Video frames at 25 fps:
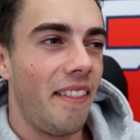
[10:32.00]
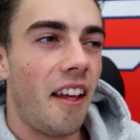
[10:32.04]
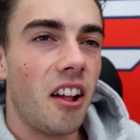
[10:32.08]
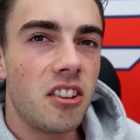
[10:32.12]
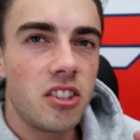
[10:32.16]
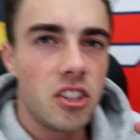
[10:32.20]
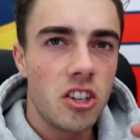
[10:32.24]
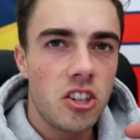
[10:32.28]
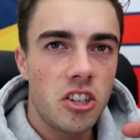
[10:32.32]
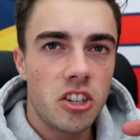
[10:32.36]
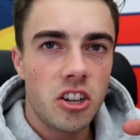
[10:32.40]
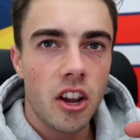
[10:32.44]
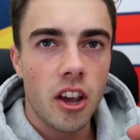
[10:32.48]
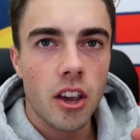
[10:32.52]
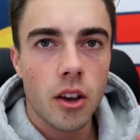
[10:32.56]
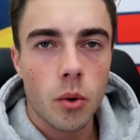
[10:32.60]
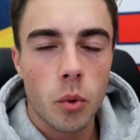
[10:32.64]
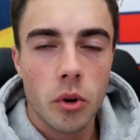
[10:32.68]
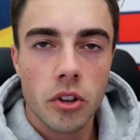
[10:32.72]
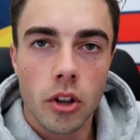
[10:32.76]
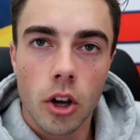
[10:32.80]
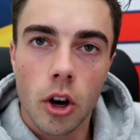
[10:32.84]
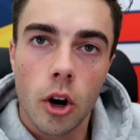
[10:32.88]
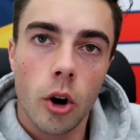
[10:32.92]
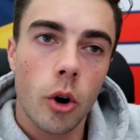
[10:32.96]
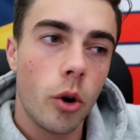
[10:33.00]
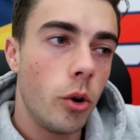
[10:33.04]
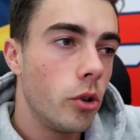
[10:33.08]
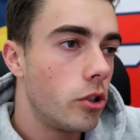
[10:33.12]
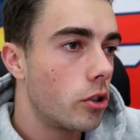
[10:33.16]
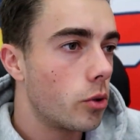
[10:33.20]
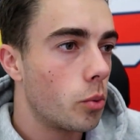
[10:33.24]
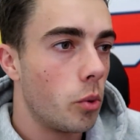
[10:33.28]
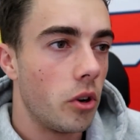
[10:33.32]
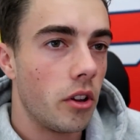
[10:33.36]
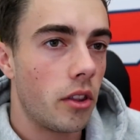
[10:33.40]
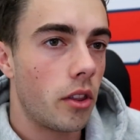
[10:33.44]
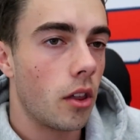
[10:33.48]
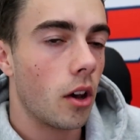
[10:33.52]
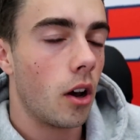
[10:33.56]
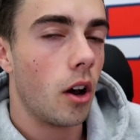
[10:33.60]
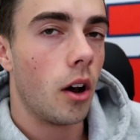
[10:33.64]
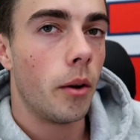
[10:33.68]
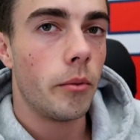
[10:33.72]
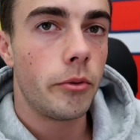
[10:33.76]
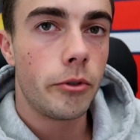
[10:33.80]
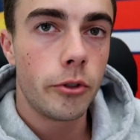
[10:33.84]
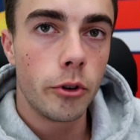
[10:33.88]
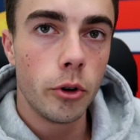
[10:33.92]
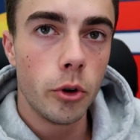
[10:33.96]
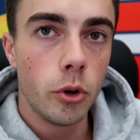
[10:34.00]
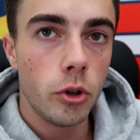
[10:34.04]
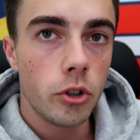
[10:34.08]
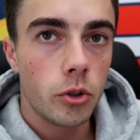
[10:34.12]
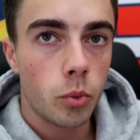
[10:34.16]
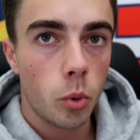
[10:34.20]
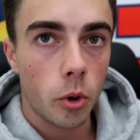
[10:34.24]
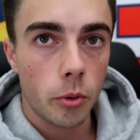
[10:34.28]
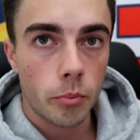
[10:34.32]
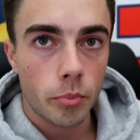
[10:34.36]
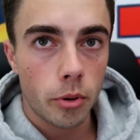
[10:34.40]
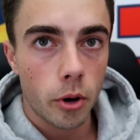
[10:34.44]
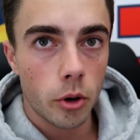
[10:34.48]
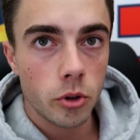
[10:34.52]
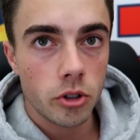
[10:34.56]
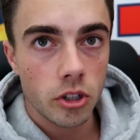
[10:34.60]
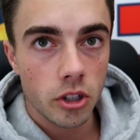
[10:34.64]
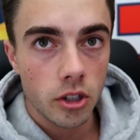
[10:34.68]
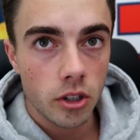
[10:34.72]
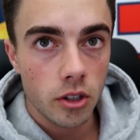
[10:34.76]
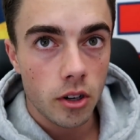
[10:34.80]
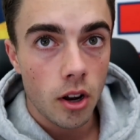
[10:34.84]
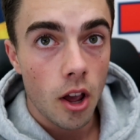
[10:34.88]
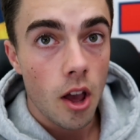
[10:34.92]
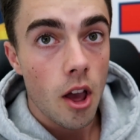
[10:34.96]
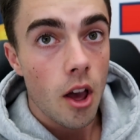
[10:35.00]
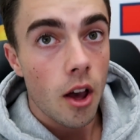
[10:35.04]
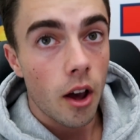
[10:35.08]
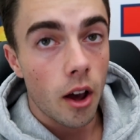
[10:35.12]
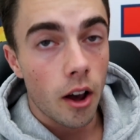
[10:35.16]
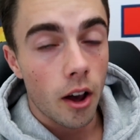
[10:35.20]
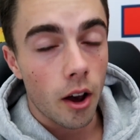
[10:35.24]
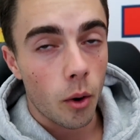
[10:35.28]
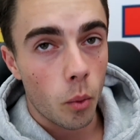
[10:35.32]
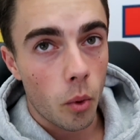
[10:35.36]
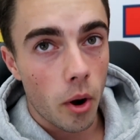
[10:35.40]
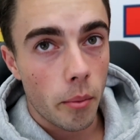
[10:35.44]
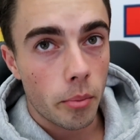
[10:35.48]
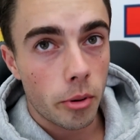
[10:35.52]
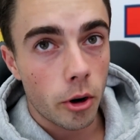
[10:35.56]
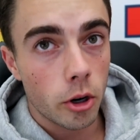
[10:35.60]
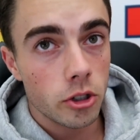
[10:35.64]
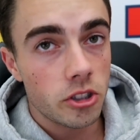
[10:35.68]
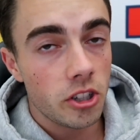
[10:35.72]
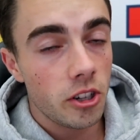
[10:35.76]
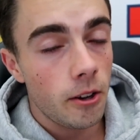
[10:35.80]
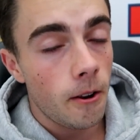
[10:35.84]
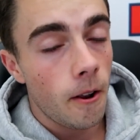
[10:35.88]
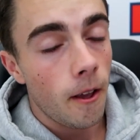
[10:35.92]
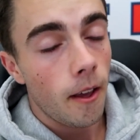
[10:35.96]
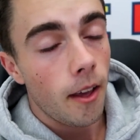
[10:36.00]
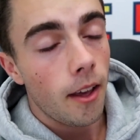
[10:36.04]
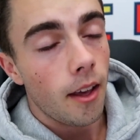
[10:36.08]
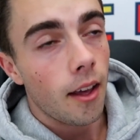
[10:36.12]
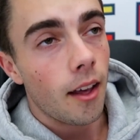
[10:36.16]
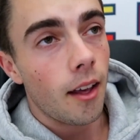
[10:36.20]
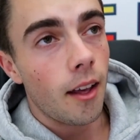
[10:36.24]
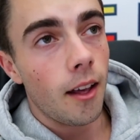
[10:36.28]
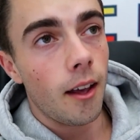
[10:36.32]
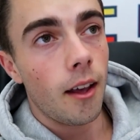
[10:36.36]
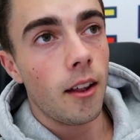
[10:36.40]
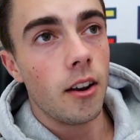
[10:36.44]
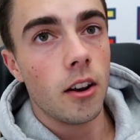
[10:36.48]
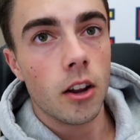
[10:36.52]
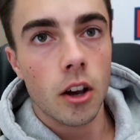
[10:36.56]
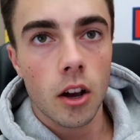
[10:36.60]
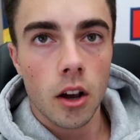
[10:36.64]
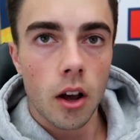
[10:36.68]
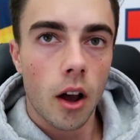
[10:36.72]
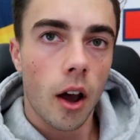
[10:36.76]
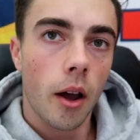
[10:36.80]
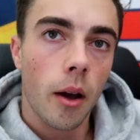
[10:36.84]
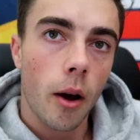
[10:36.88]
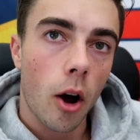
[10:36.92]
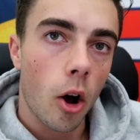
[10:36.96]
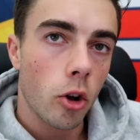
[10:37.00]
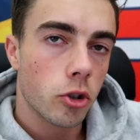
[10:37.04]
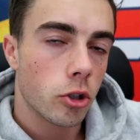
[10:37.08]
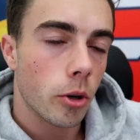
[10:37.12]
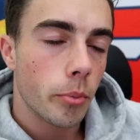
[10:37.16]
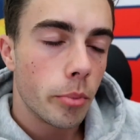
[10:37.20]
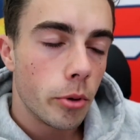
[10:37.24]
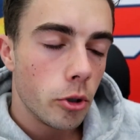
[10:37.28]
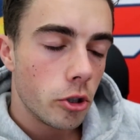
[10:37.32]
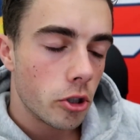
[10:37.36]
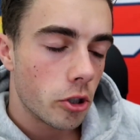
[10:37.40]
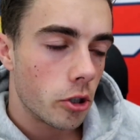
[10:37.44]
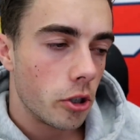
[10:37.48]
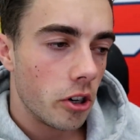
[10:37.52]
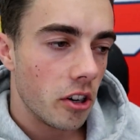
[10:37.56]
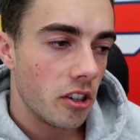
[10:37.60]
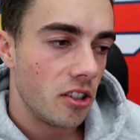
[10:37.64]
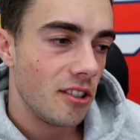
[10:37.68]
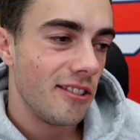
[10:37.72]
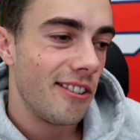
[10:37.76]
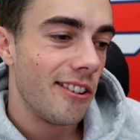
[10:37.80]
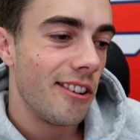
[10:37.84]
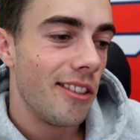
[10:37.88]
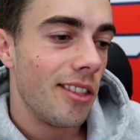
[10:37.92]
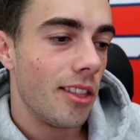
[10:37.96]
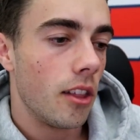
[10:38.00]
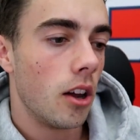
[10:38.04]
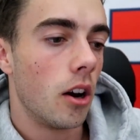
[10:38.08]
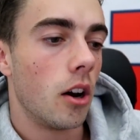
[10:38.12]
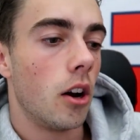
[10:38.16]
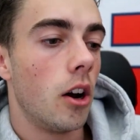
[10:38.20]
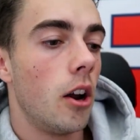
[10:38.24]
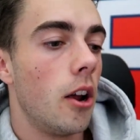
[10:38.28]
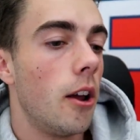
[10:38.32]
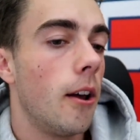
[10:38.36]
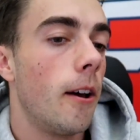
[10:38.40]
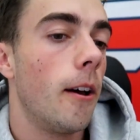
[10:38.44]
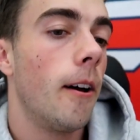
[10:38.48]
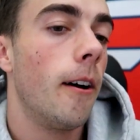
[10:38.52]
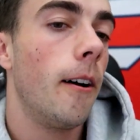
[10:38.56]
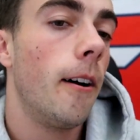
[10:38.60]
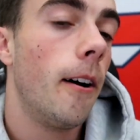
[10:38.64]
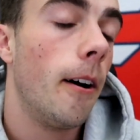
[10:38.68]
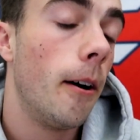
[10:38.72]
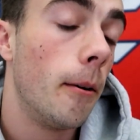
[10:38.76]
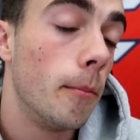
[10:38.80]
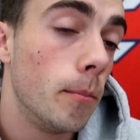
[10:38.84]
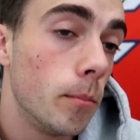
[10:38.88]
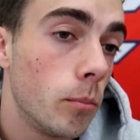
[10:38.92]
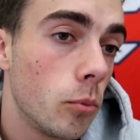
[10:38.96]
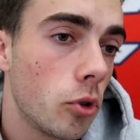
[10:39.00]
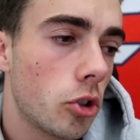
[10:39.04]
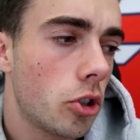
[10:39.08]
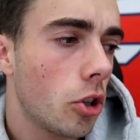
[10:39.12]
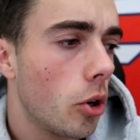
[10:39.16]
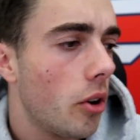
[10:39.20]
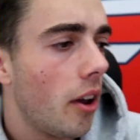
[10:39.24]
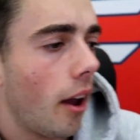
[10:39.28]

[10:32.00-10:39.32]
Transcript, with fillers: That's the shake with oats, with um, fruit, with protein, uh, whey protein, and uh, I also put creatine in there. Um, so